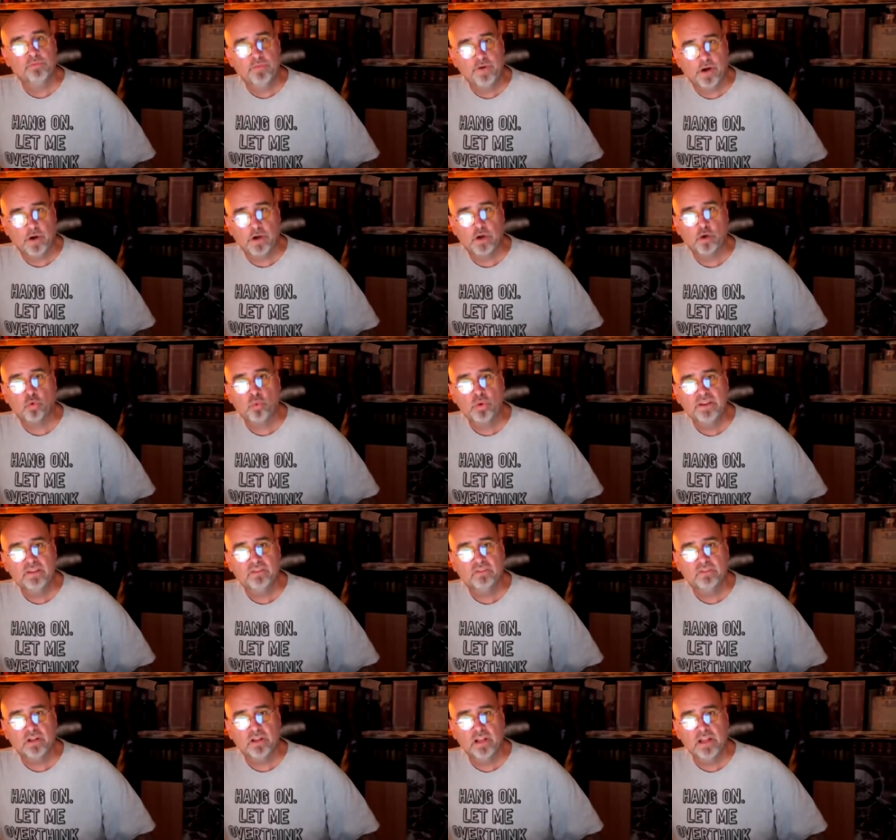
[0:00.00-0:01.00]
very
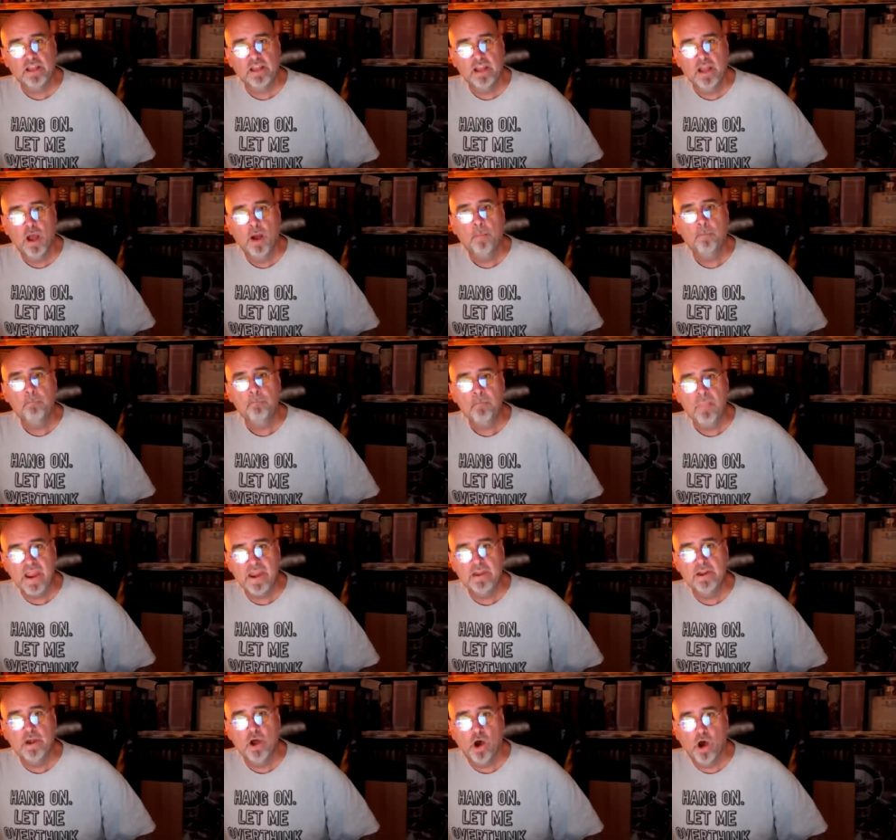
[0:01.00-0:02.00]
recently
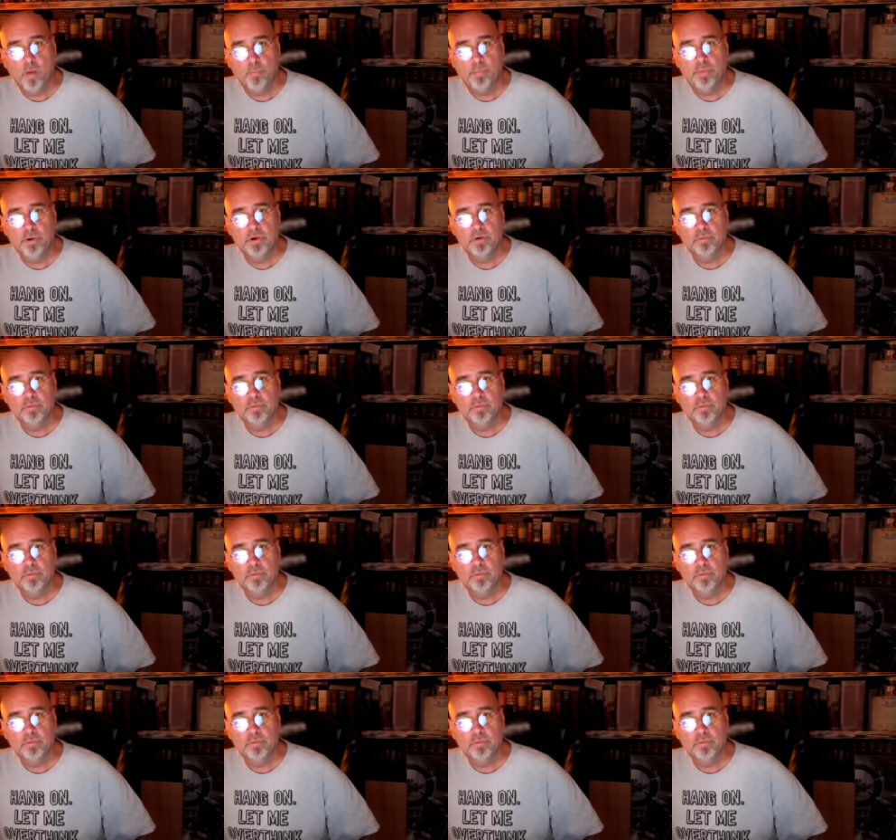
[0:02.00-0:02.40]
made up.